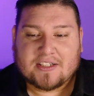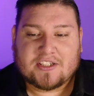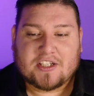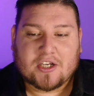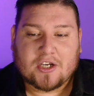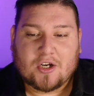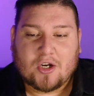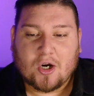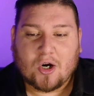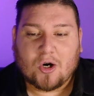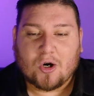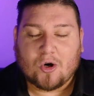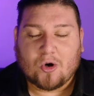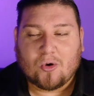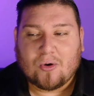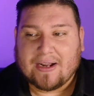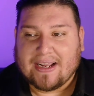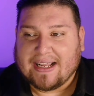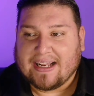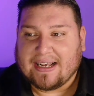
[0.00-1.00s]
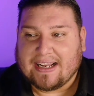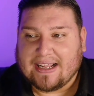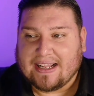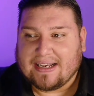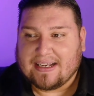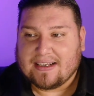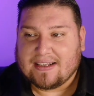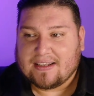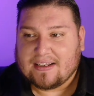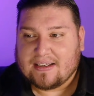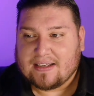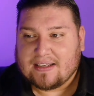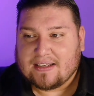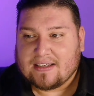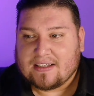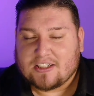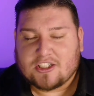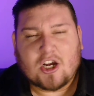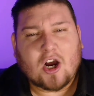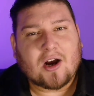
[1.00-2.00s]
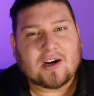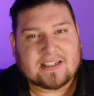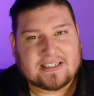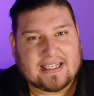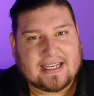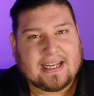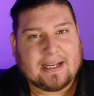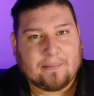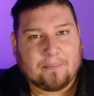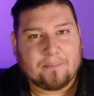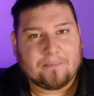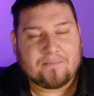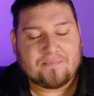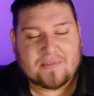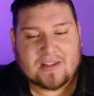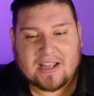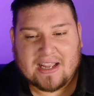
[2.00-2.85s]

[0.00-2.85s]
to go and talk to him.